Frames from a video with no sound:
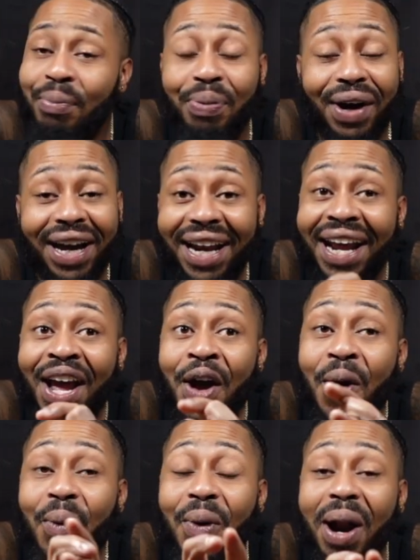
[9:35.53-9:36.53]
But
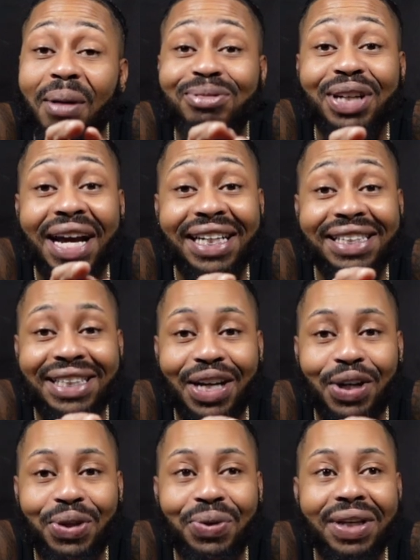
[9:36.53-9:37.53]
what I'm trying to
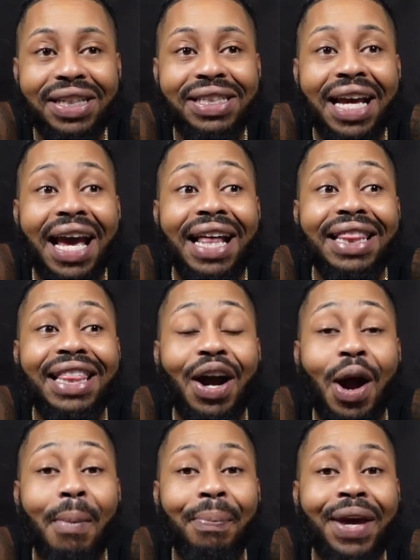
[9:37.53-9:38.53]
tell you is
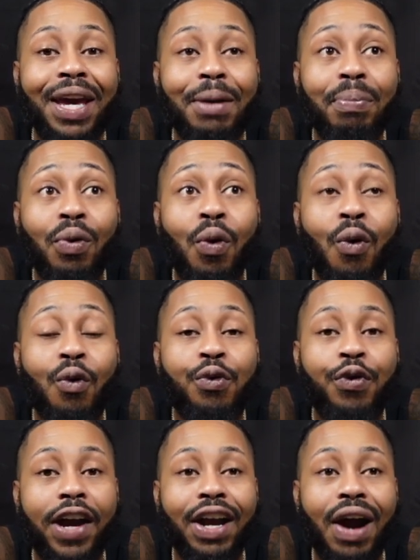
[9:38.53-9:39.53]
there are people who
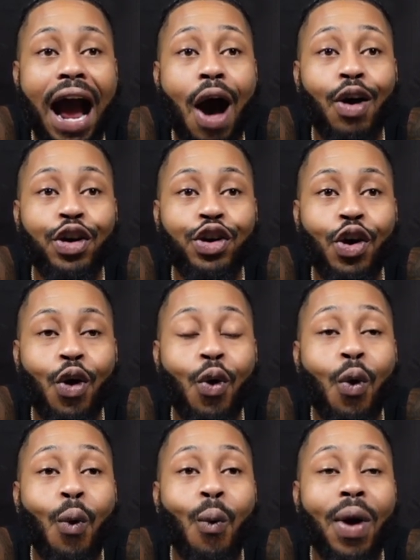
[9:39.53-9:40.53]
figure out, yo,
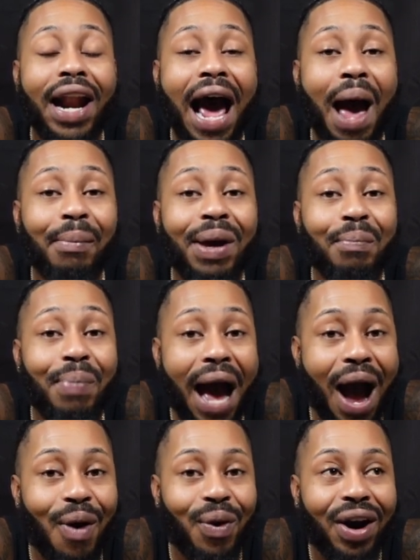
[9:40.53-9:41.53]
when I'm in
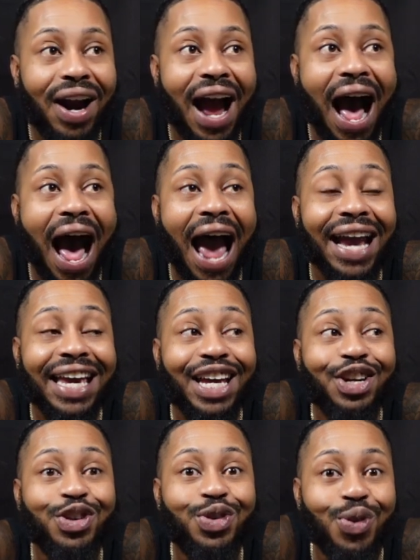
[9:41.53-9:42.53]
power, I
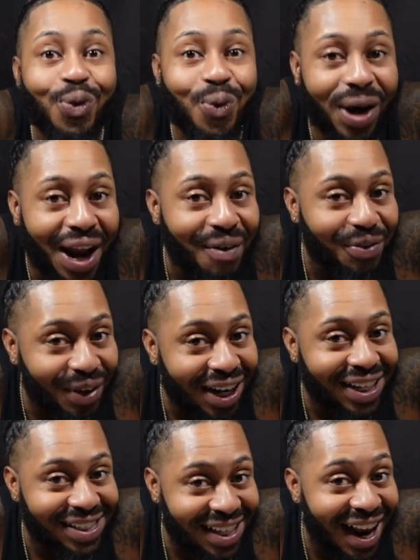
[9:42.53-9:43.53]
can do whatever it
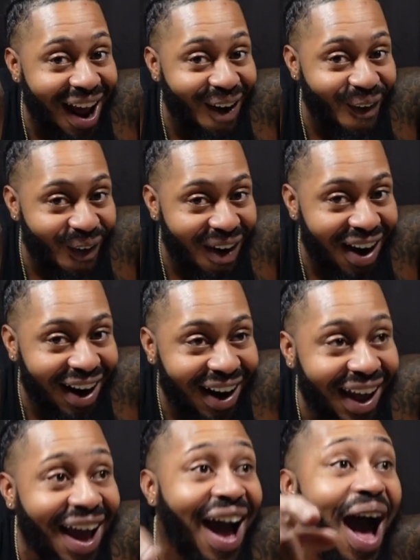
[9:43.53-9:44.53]
is that I want.
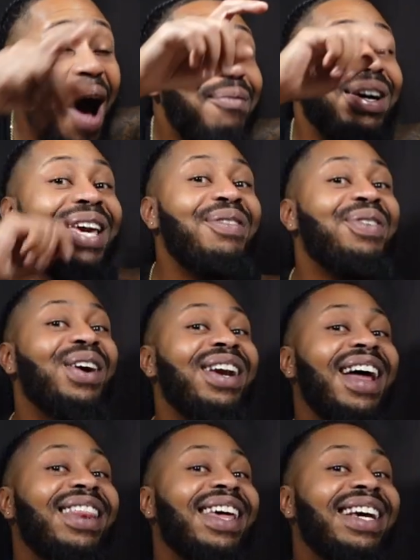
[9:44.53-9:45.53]
I'm going to give you
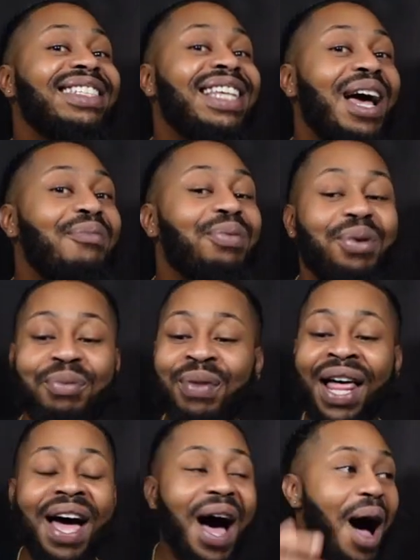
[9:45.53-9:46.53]
another example.
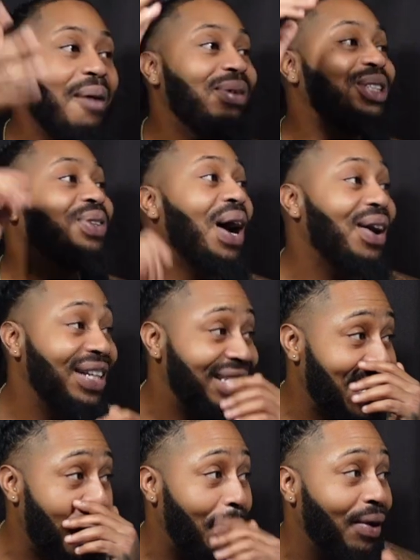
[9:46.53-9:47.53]
I'm going to draw on this
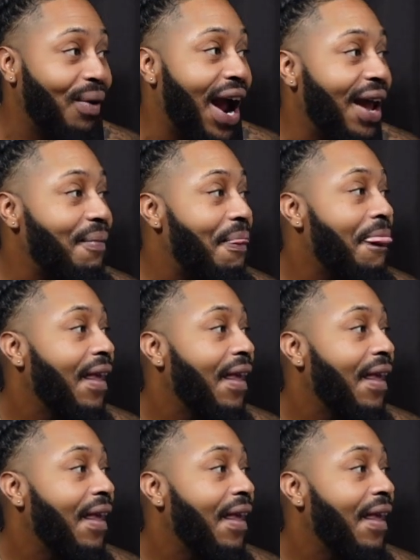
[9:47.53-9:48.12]
topic, right?